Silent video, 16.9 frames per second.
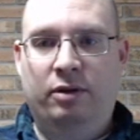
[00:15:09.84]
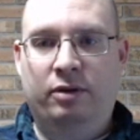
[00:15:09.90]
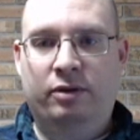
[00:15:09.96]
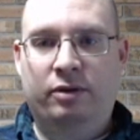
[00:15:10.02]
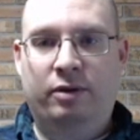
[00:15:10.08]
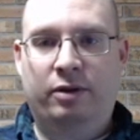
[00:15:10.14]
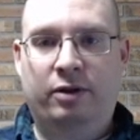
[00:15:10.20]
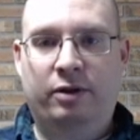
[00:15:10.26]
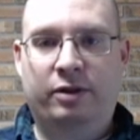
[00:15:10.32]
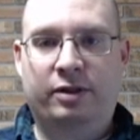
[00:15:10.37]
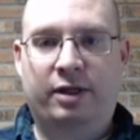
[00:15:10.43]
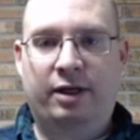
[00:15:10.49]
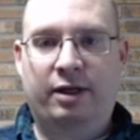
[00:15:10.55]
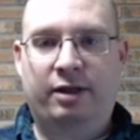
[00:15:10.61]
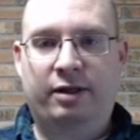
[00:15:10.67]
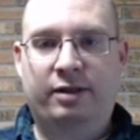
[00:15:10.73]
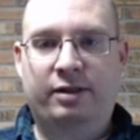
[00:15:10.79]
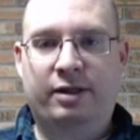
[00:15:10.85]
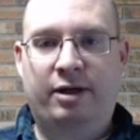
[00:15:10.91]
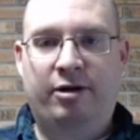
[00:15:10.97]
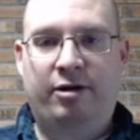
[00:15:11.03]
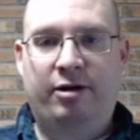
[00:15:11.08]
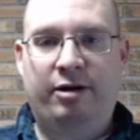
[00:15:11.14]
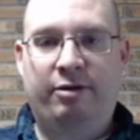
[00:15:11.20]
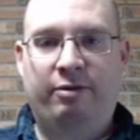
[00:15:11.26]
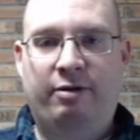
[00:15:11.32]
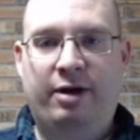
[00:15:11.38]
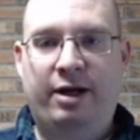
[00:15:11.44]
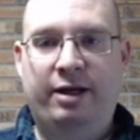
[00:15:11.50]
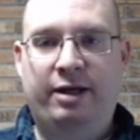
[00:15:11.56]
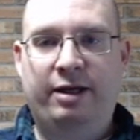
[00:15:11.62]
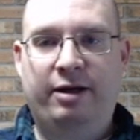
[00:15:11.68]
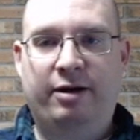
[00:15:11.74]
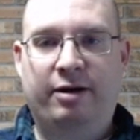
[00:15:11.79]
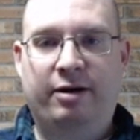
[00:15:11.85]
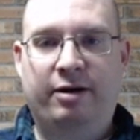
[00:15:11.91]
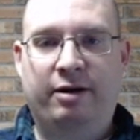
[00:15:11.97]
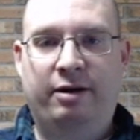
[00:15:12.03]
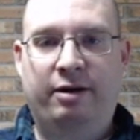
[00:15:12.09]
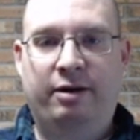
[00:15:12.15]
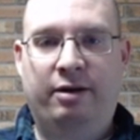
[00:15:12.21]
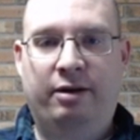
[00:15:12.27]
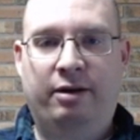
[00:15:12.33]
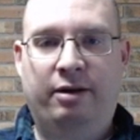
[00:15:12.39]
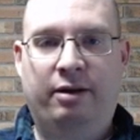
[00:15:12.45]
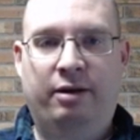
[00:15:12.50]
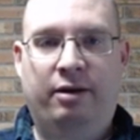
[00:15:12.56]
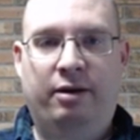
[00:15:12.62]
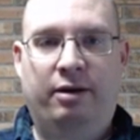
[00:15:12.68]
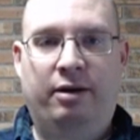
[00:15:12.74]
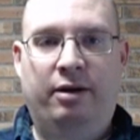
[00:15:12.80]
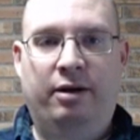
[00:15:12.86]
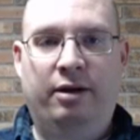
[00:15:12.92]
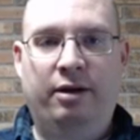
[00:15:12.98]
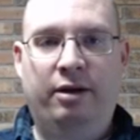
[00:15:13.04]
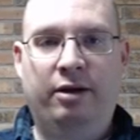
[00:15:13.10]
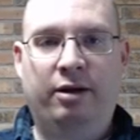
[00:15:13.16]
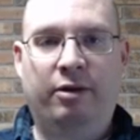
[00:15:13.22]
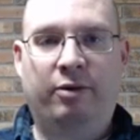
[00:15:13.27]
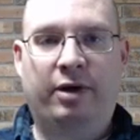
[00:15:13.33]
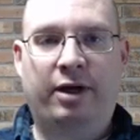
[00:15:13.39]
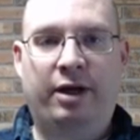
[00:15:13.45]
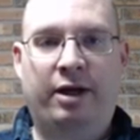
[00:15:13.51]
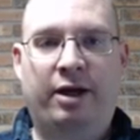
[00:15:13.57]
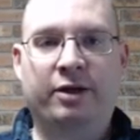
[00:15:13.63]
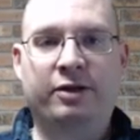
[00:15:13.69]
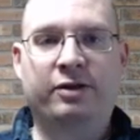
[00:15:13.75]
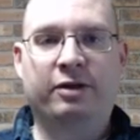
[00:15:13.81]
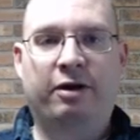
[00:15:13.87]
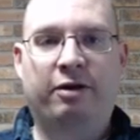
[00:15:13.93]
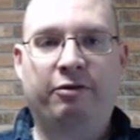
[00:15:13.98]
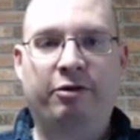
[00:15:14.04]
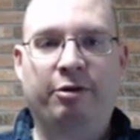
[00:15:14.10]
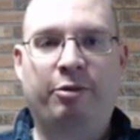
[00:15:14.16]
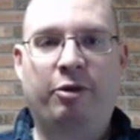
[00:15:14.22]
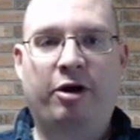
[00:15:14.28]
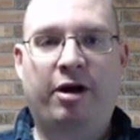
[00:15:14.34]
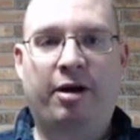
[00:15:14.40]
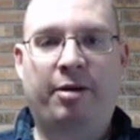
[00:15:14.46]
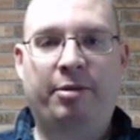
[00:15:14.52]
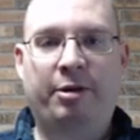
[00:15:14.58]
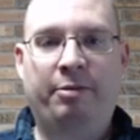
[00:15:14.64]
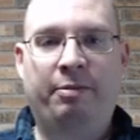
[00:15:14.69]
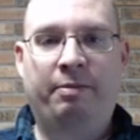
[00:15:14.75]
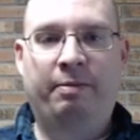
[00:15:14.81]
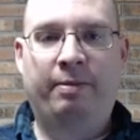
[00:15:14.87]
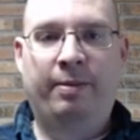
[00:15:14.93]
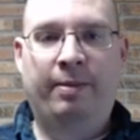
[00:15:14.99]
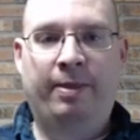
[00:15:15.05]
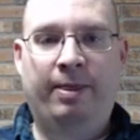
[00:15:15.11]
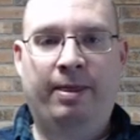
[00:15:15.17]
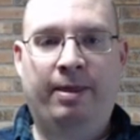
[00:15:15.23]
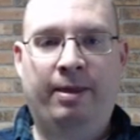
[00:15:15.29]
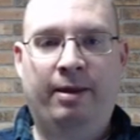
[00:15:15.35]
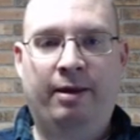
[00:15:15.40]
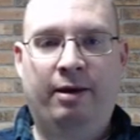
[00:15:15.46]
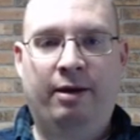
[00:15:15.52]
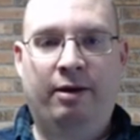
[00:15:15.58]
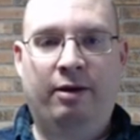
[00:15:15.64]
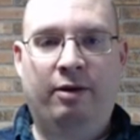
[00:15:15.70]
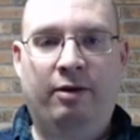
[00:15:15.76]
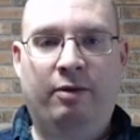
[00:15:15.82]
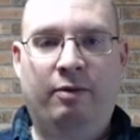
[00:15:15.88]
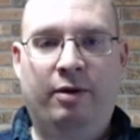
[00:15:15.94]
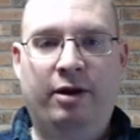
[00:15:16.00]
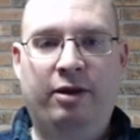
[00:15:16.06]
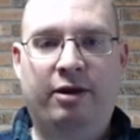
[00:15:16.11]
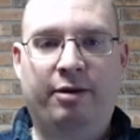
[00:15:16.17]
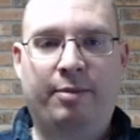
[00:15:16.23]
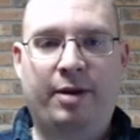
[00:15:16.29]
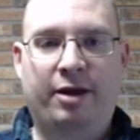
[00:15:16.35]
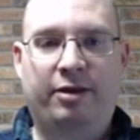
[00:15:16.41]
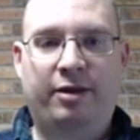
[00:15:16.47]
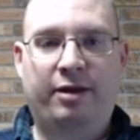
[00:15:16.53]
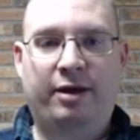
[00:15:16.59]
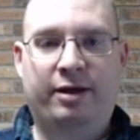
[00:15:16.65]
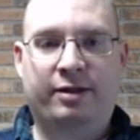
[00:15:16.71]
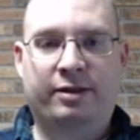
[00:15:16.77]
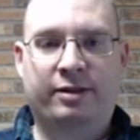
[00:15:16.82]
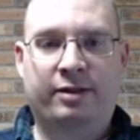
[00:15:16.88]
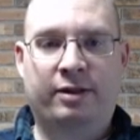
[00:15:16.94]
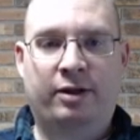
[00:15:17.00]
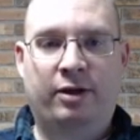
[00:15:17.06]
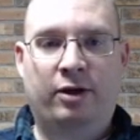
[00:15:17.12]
So it looks like this area right here. You know what? I'll solve your problem. What do you think about this?